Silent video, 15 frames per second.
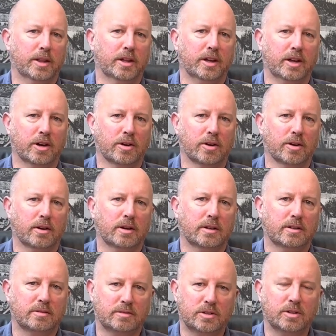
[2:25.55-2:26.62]
the year,
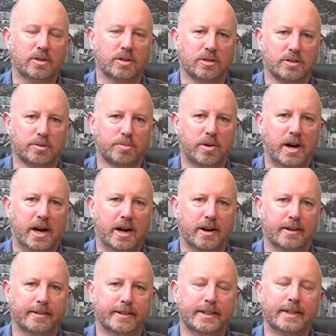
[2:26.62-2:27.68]
2 years prior.